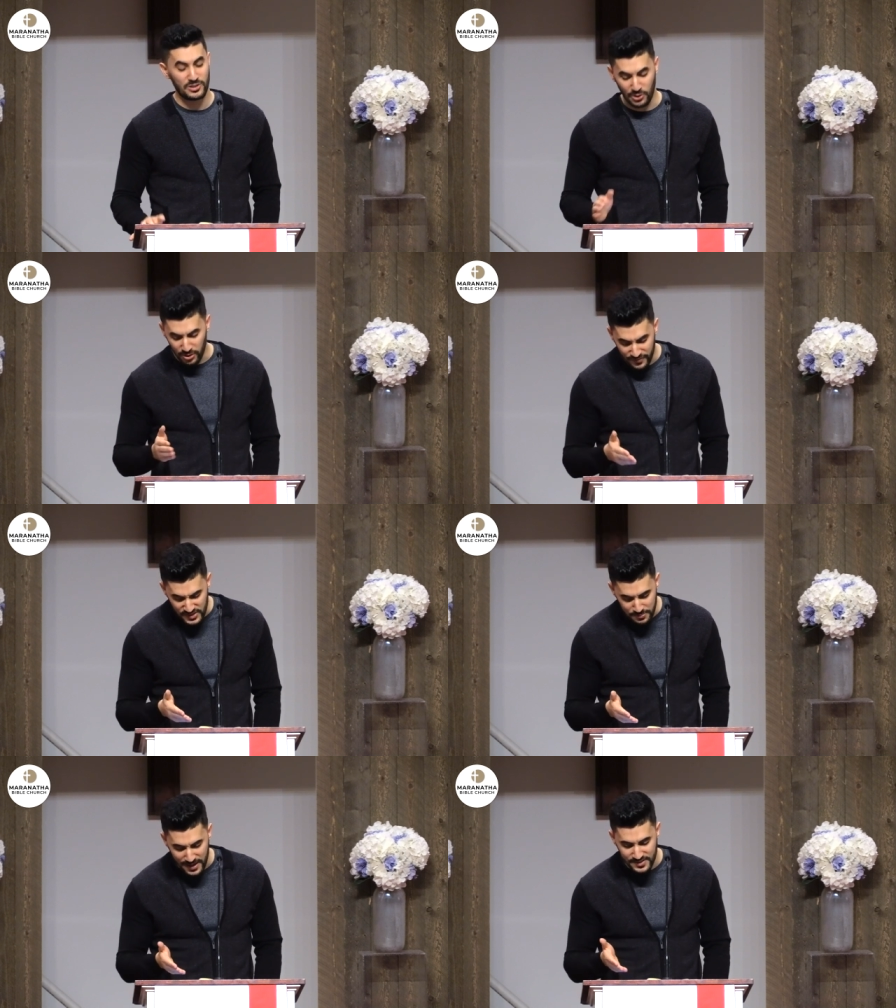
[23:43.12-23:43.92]
we're told of
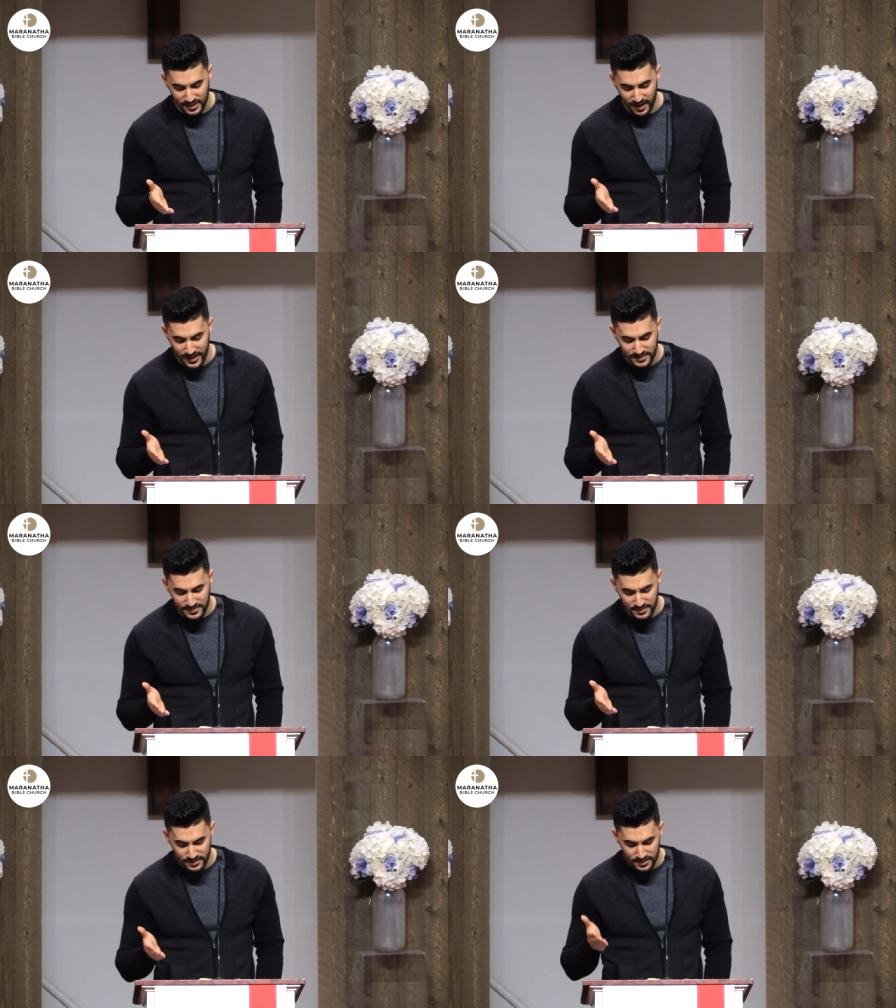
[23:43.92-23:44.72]
this man's
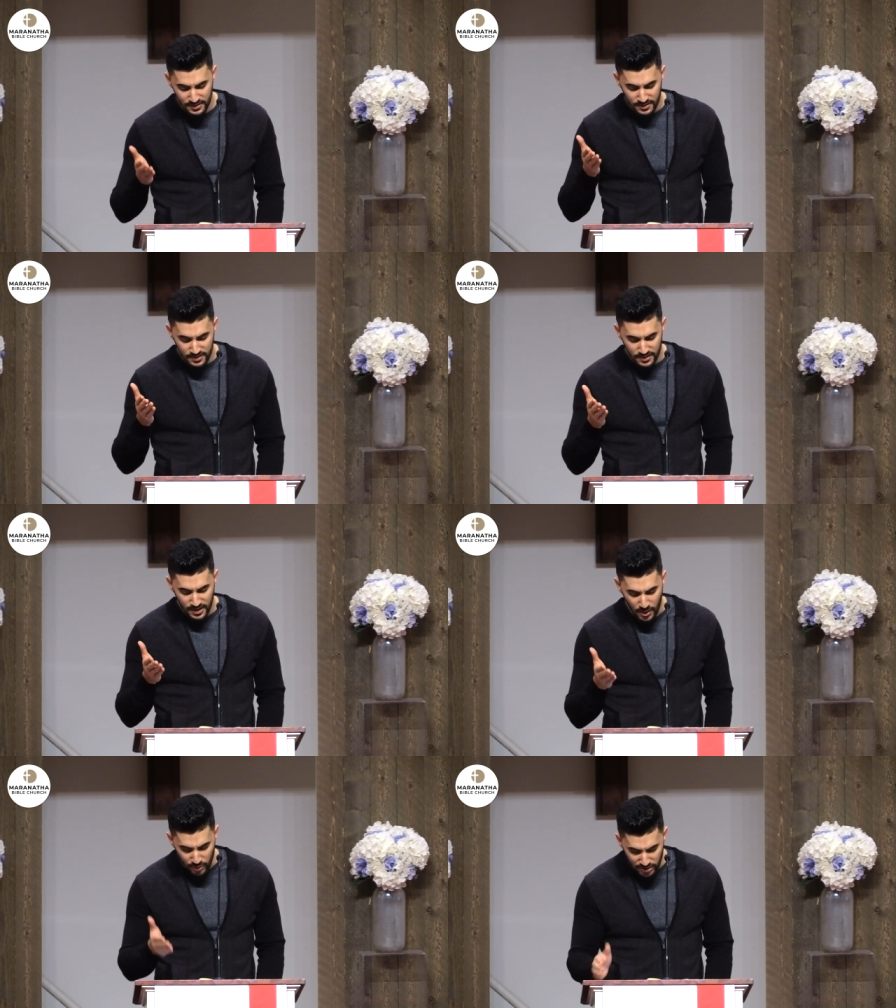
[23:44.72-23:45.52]
height,
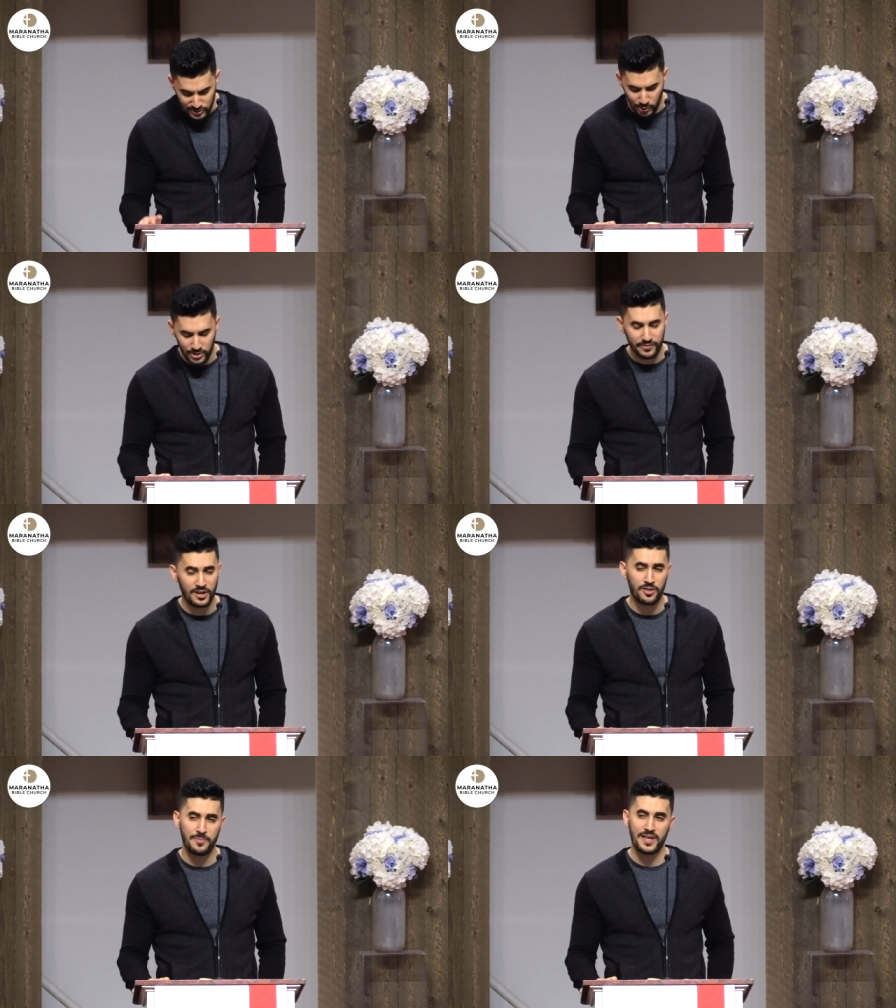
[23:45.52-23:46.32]
and we are told of
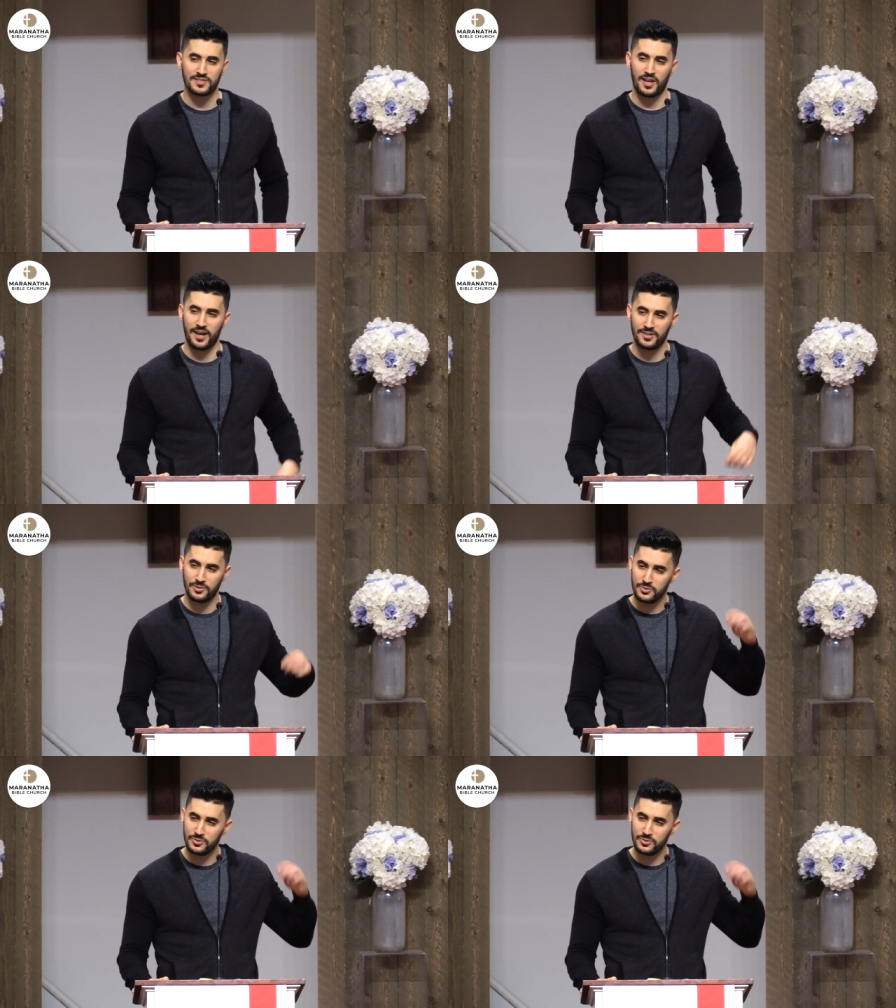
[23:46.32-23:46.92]
another man's height.